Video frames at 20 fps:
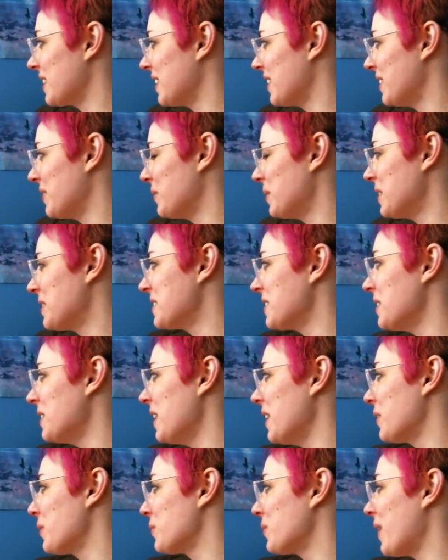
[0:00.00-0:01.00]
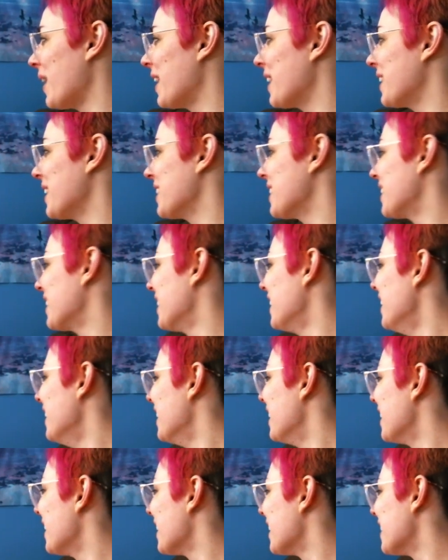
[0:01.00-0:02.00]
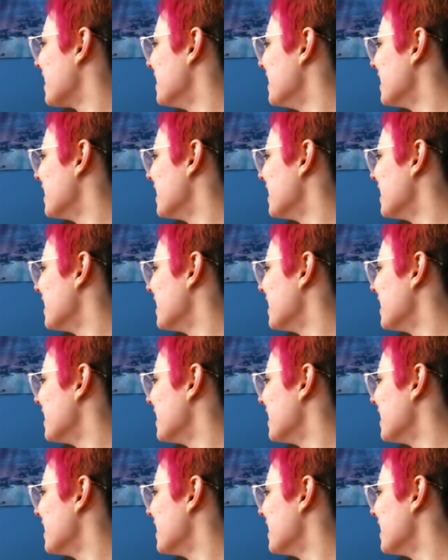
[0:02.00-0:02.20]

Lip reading: When it's all like ragged and